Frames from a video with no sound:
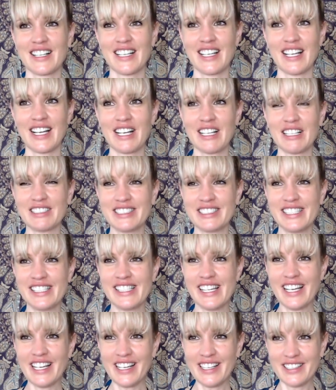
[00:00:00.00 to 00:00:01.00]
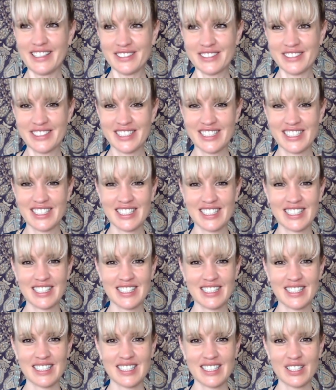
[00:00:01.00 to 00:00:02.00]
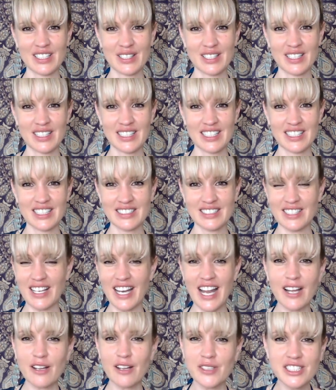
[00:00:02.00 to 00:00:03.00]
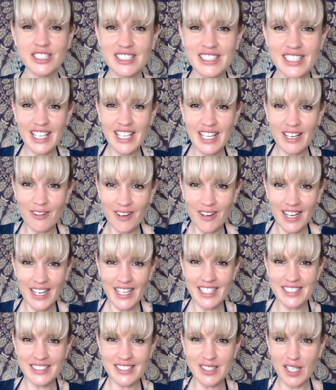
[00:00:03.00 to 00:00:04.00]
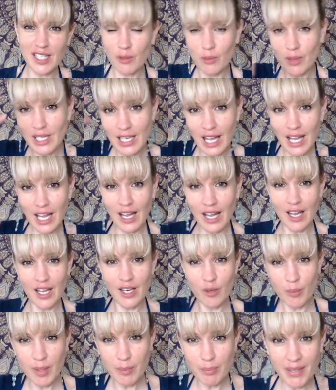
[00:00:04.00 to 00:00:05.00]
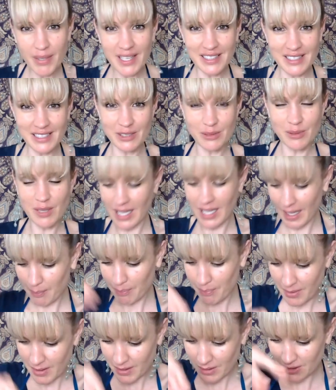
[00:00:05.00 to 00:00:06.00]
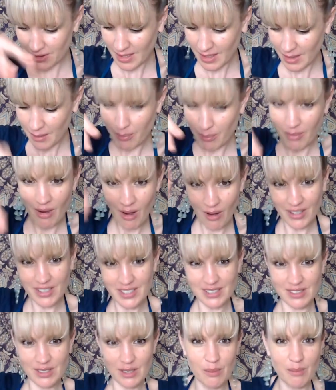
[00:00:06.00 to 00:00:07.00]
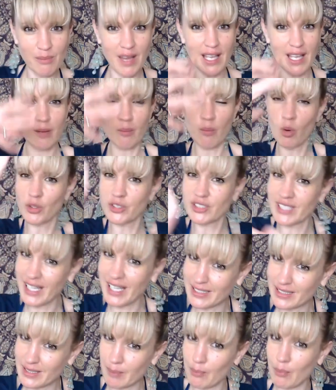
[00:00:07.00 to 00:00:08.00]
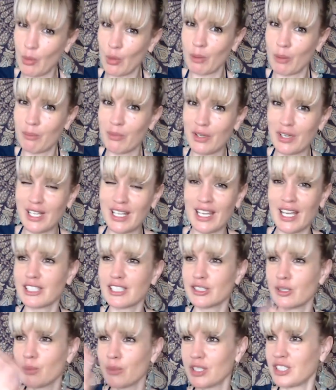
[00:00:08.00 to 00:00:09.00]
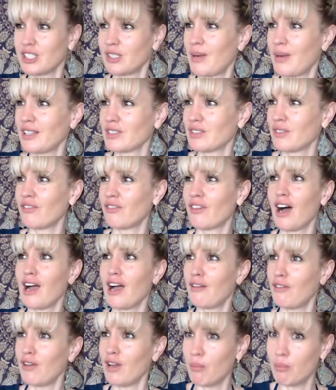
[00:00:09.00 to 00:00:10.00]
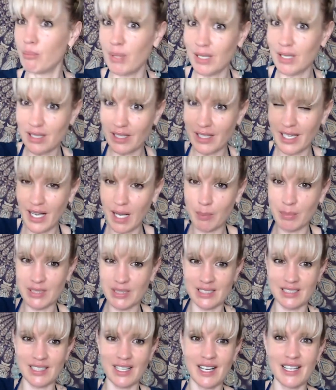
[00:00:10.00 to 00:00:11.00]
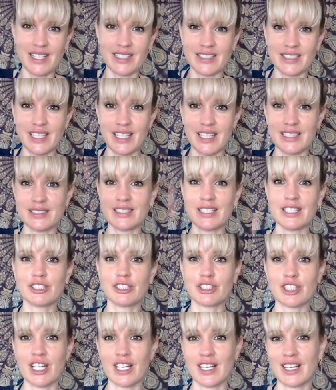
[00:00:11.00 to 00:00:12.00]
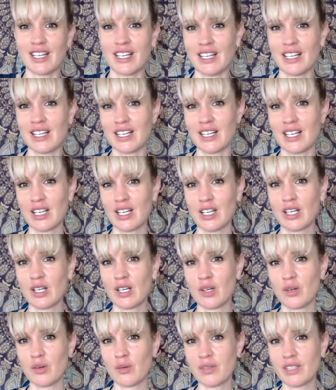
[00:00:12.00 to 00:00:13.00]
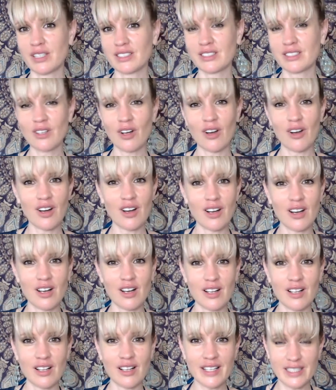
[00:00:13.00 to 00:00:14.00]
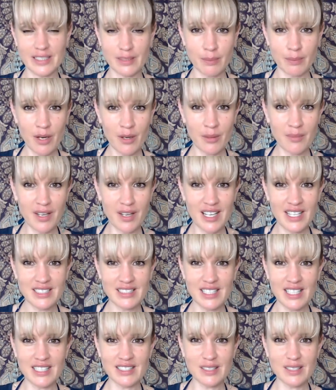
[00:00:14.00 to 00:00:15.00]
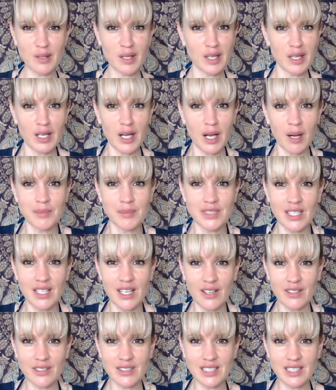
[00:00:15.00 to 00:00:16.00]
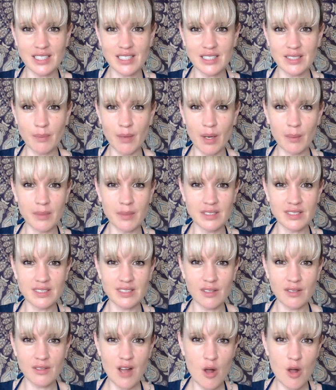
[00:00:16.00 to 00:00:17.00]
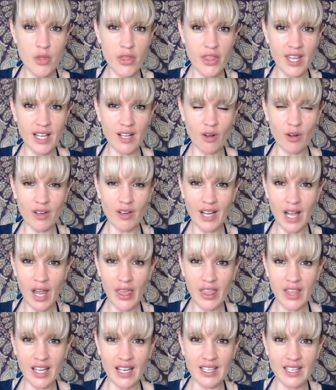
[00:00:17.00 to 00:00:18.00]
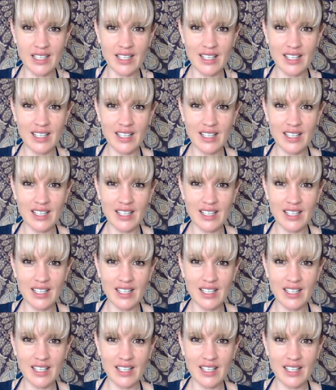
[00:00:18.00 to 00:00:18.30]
I'm like, oh no. So language it, right? It's something we learn and we build. We like building blocks to make more sense and more communication, which is about survival and building up a society and teaching. But it's not this moment, is it? It's something that comes and goes in this moment. So no thing or nothing.